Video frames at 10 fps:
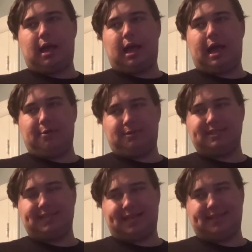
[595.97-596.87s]
I will
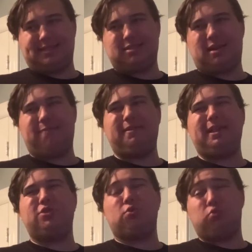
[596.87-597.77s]
say this. I feel
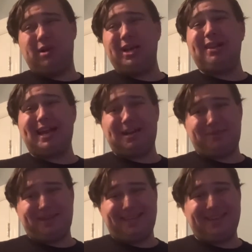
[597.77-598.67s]
like the real
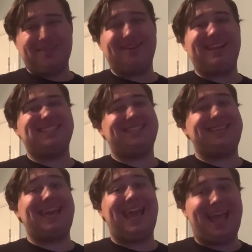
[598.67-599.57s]
enemy here is
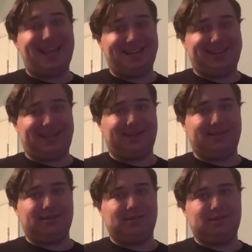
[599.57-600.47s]
the editing.
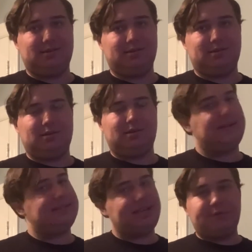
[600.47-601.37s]

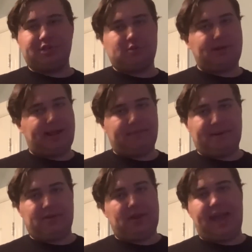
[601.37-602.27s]
Say what you will
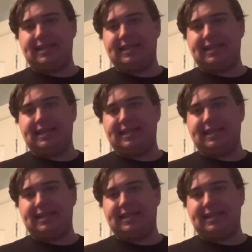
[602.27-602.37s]
about like